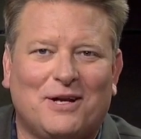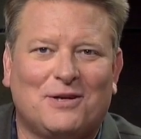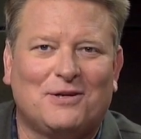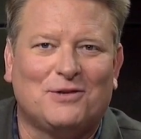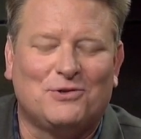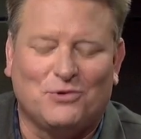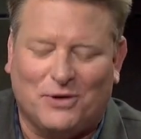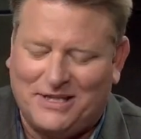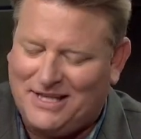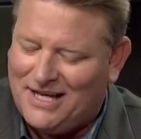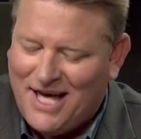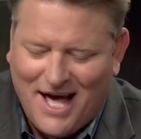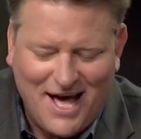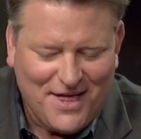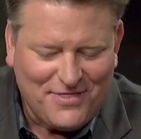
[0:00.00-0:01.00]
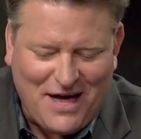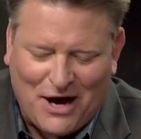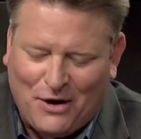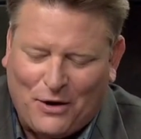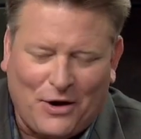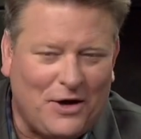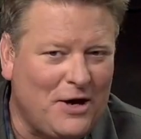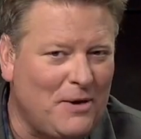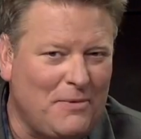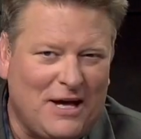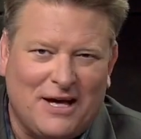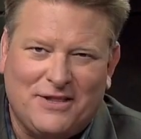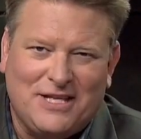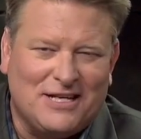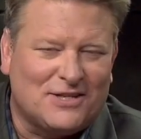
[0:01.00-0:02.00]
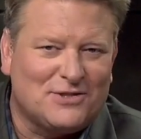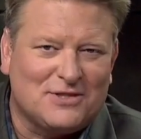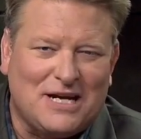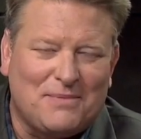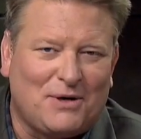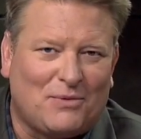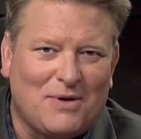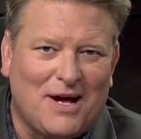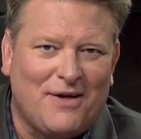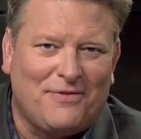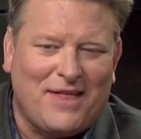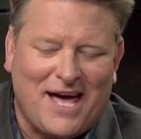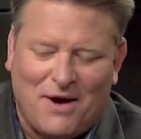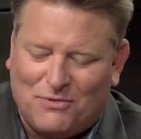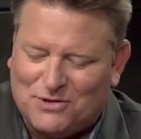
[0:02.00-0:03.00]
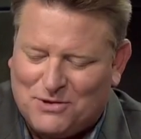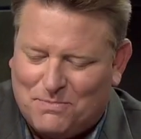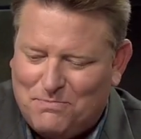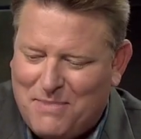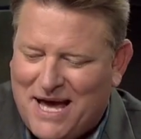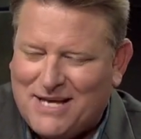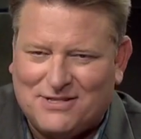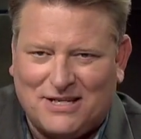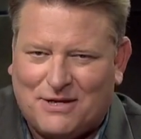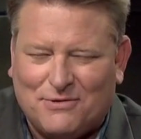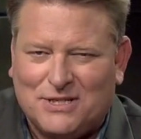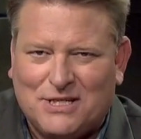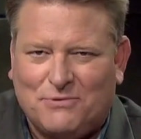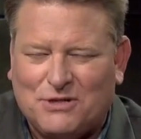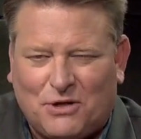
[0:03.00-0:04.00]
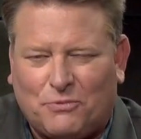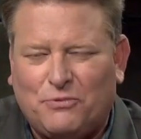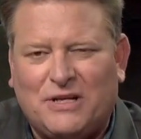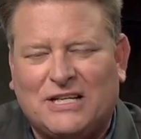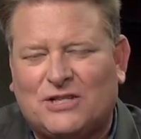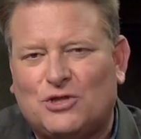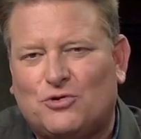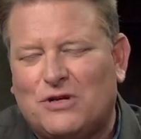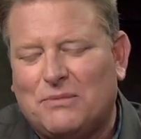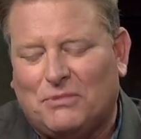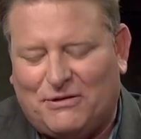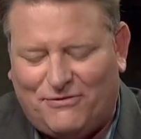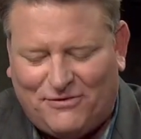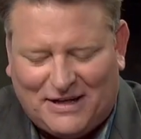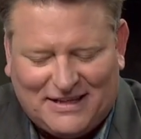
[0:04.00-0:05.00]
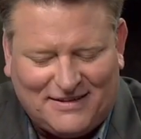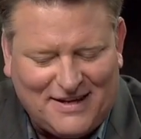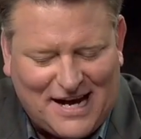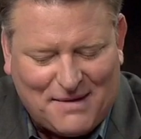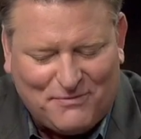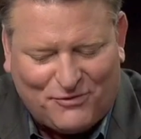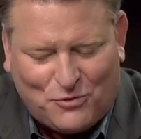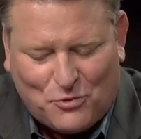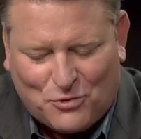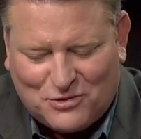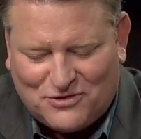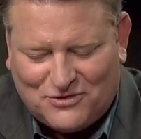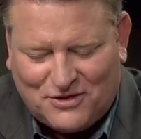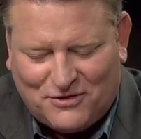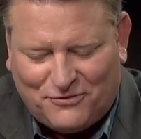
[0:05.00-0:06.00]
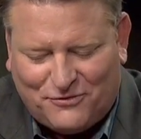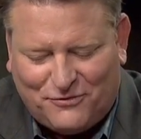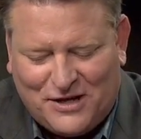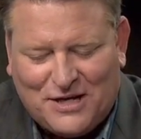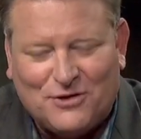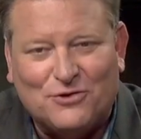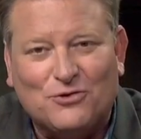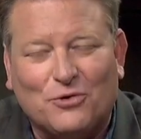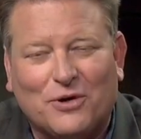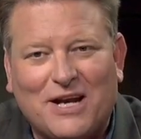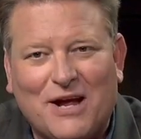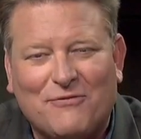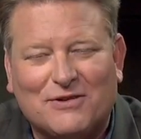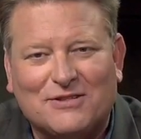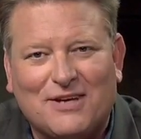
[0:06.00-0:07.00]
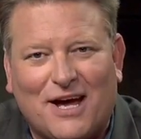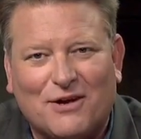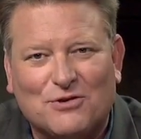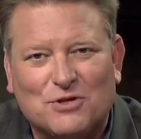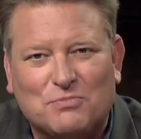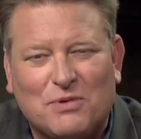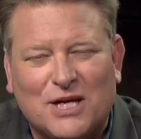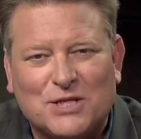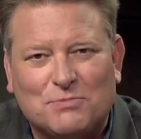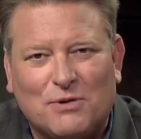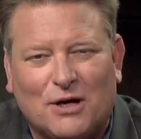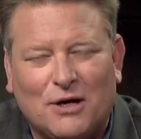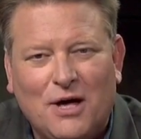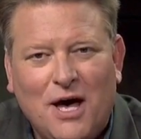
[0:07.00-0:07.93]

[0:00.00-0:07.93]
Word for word: to Detroit. That, that um, the excitement around that was amazing. It was it was an extremely fun time, of course, uh, in Detroit and for Tigers baseball.